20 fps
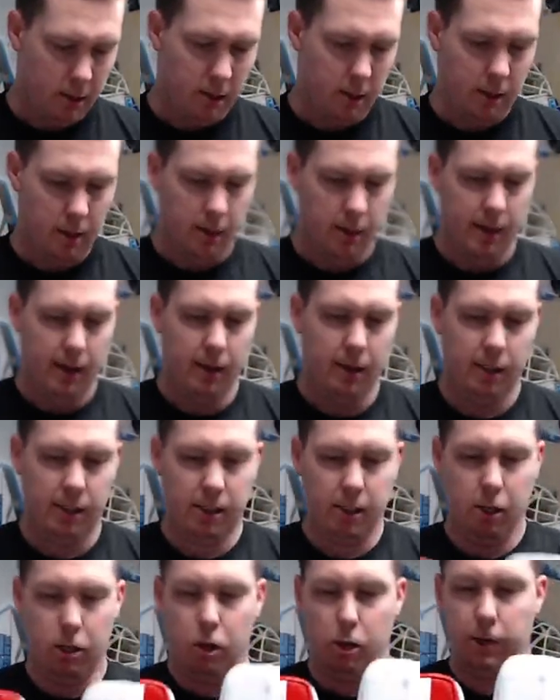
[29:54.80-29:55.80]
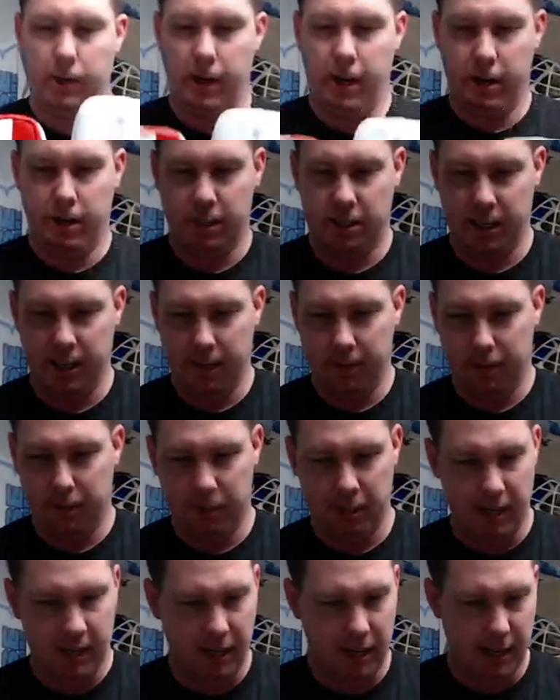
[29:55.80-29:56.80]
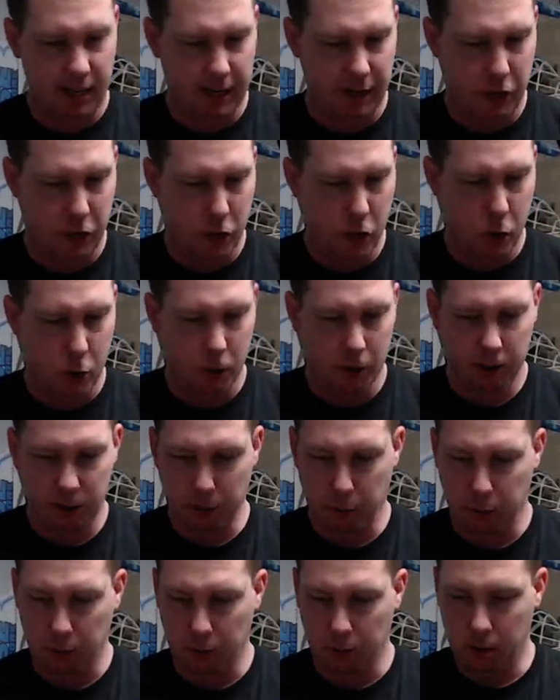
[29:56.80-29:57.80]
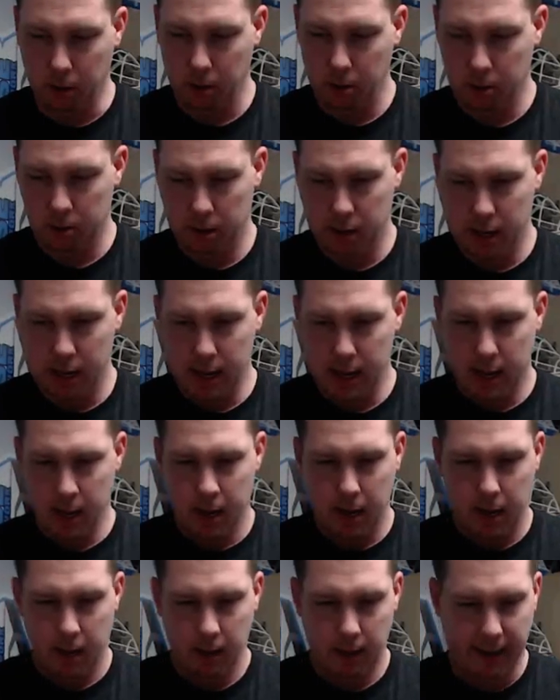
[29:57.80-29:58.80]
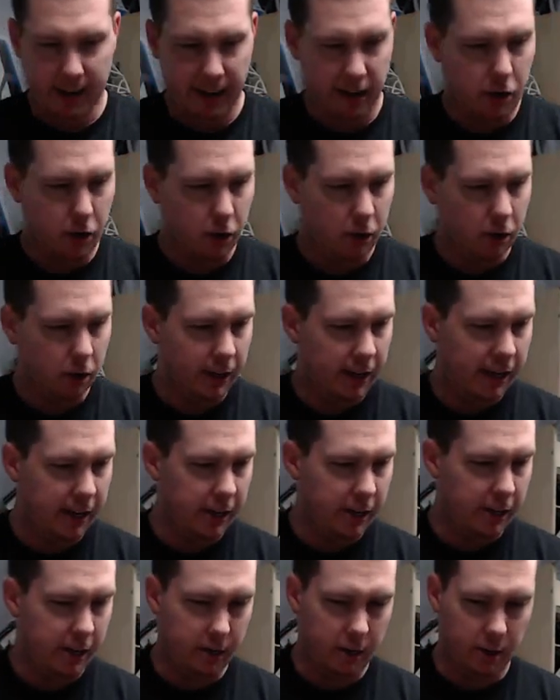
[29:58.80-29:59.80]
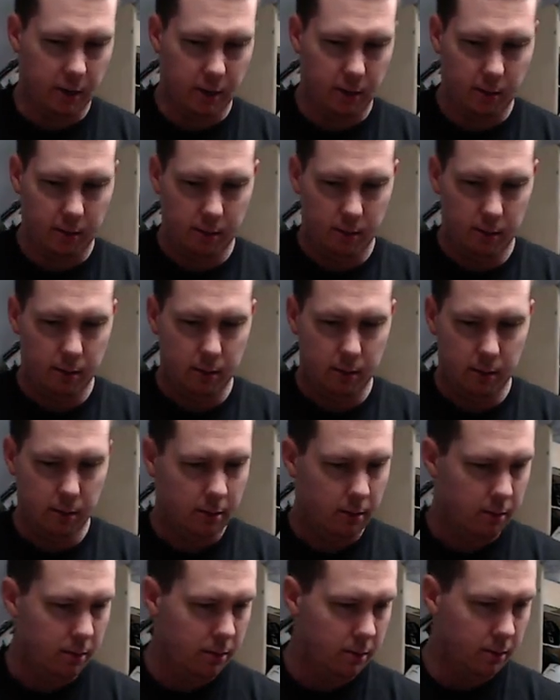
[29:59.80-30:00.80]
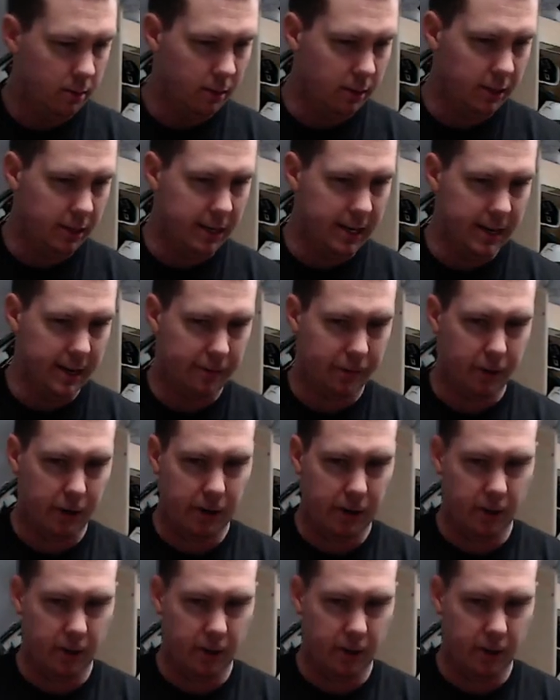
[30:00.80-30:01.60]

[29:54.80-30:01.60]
Now let's look over here to see if there's any like noticeable, like clear different.